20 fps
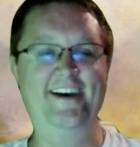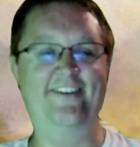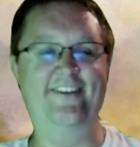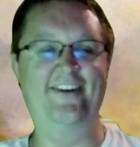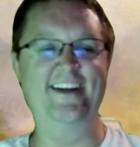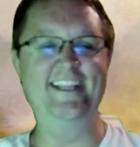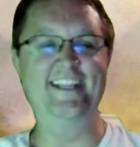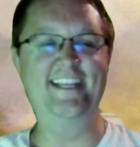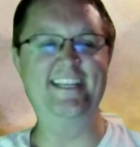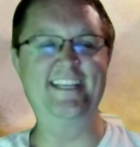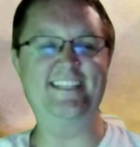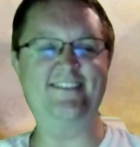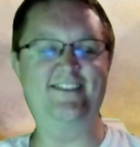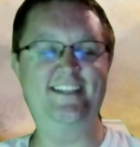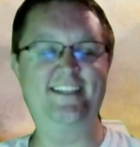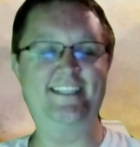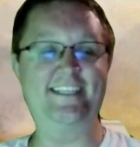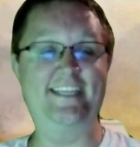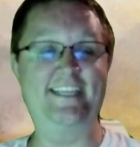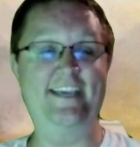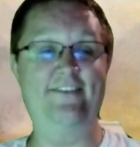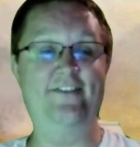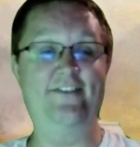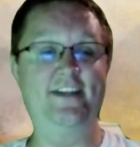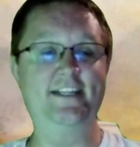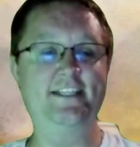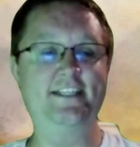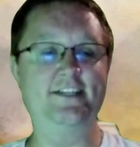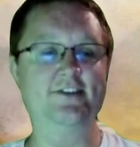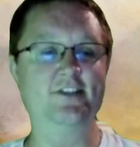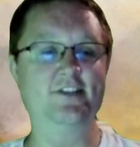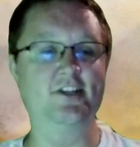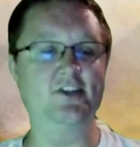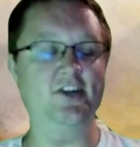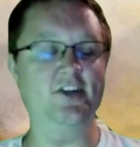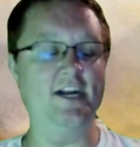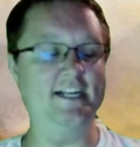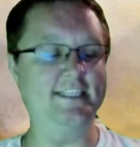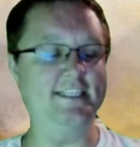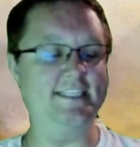when this was given to the
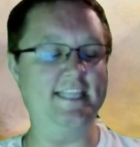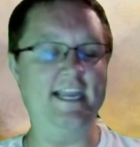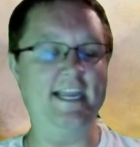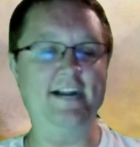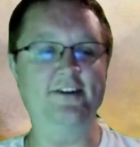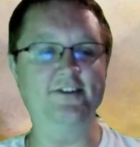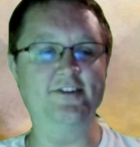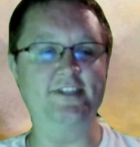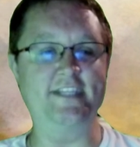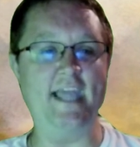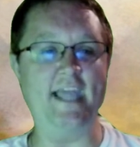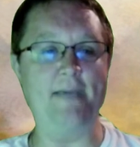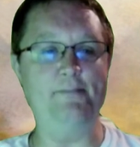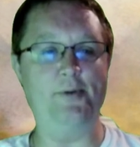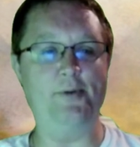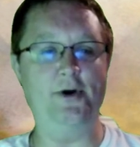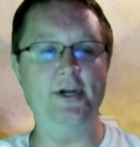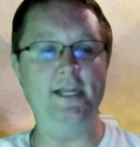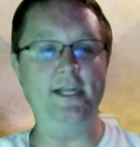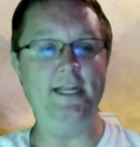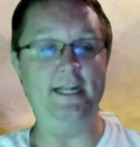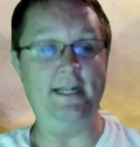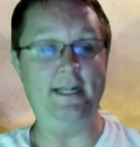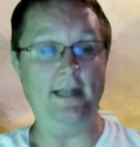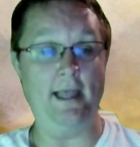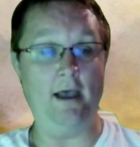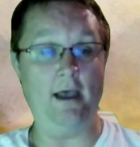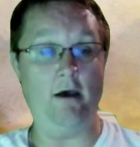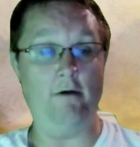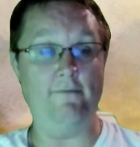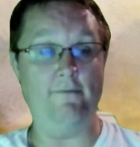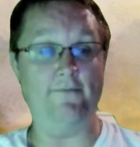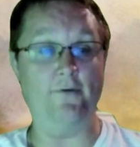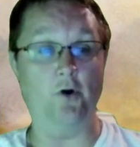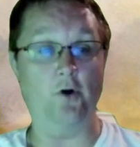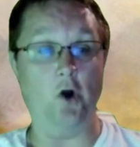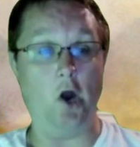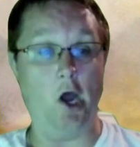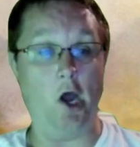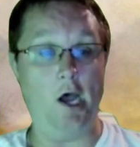translators, they put it now for
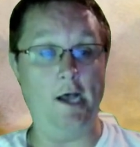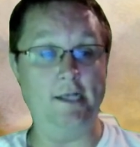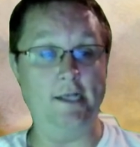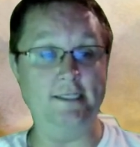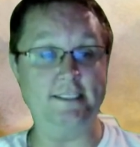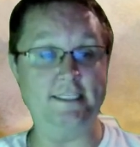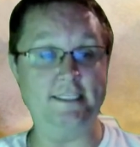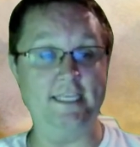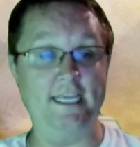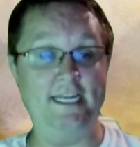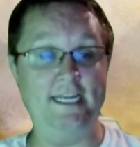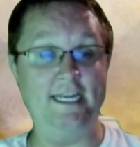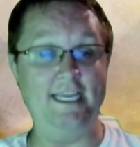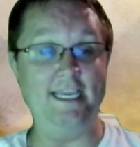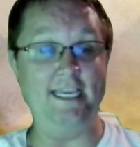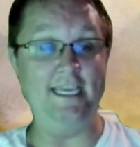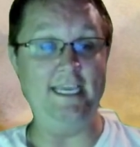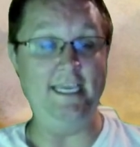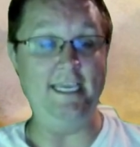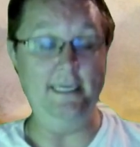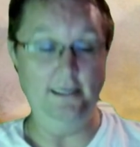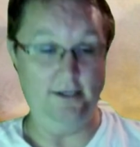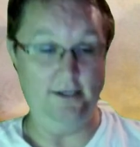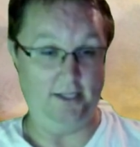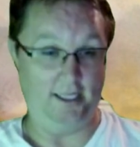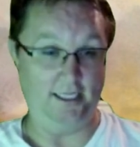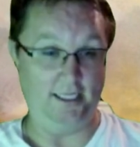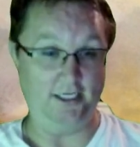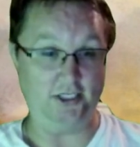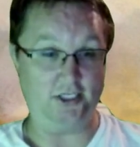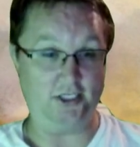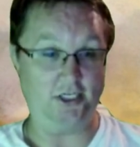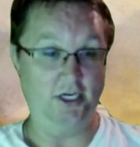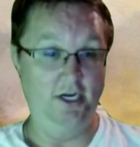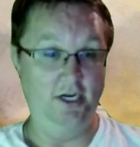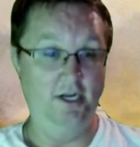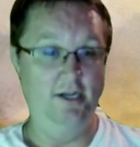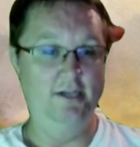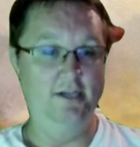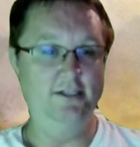us in English.
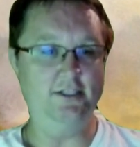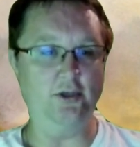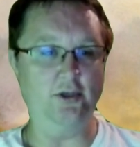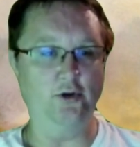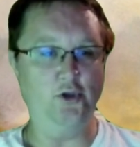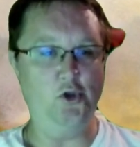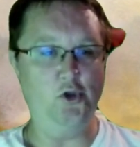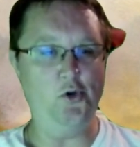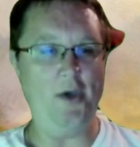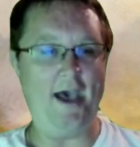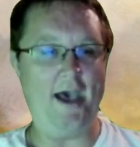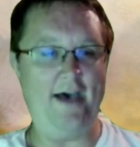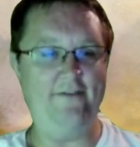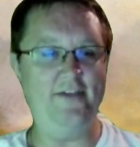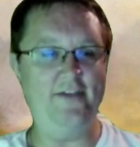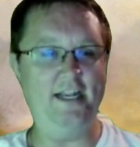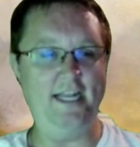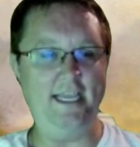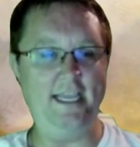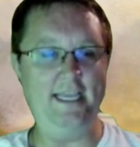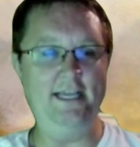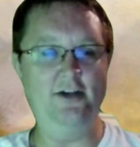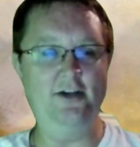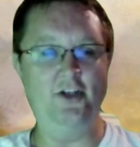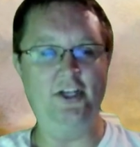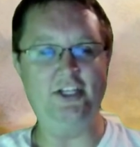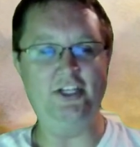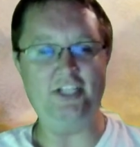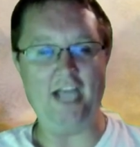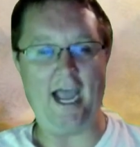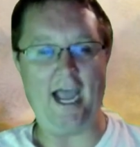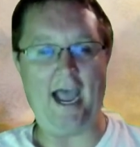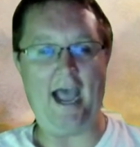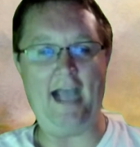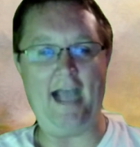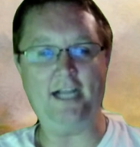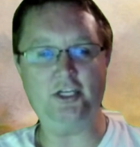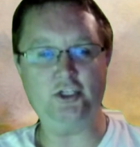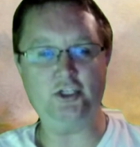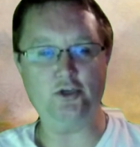So, you have in English
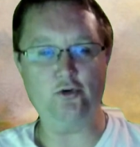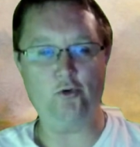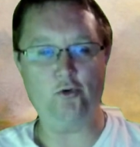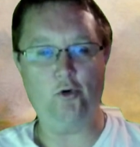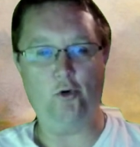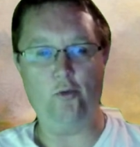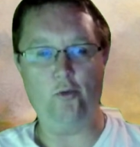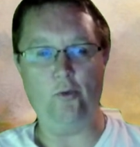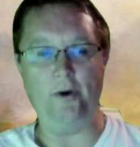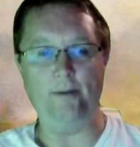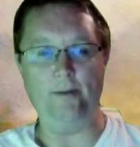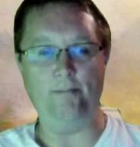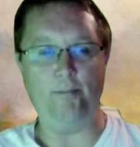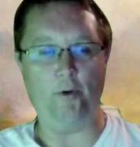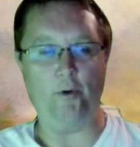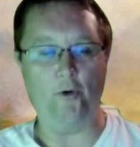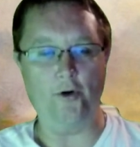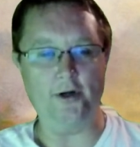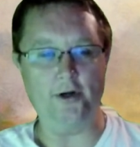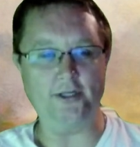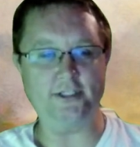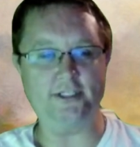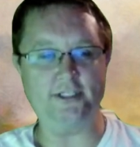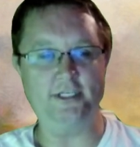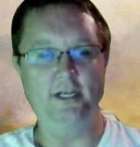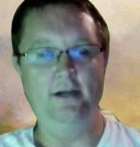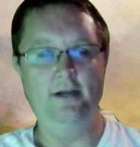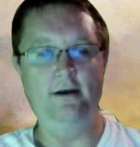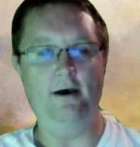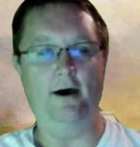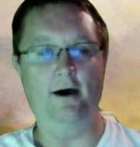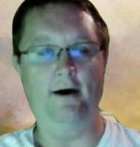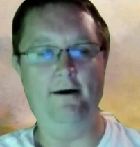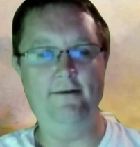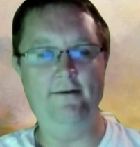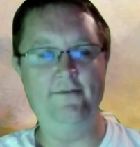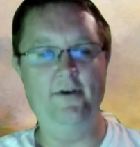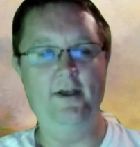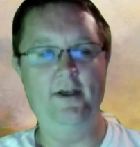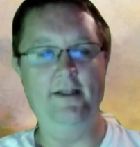actual reports of
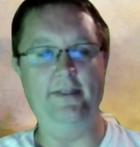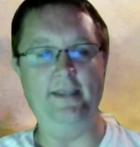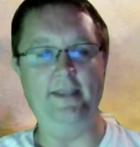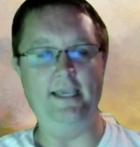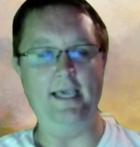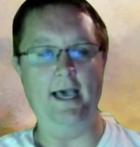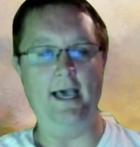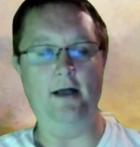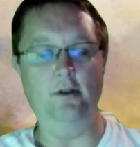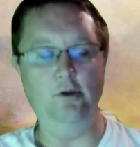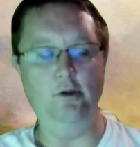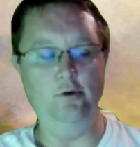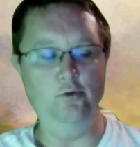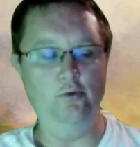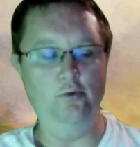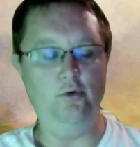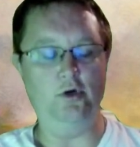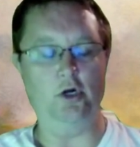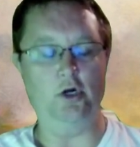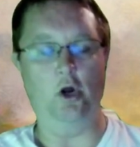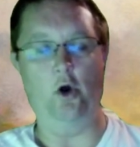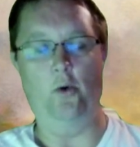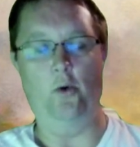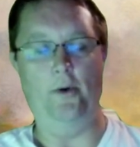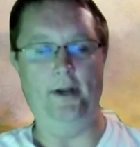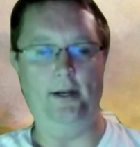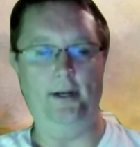the Elu Cohen.